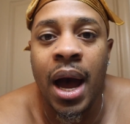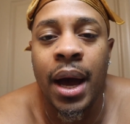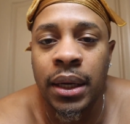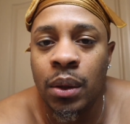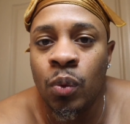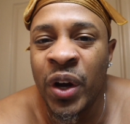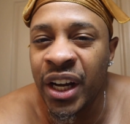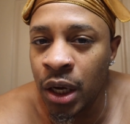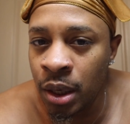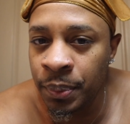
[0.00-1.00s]
I didn't
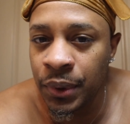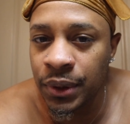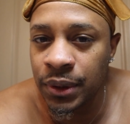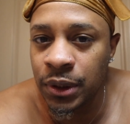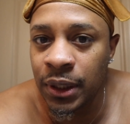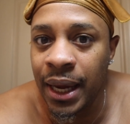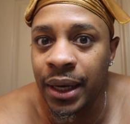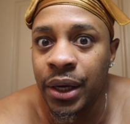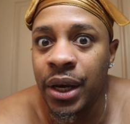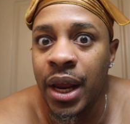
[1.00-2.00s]
wake up till
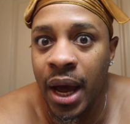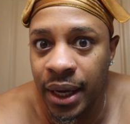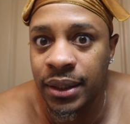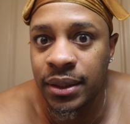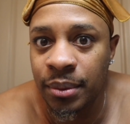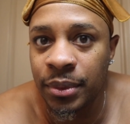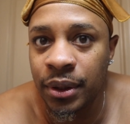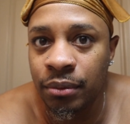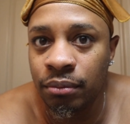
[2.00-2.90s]
like 9 something.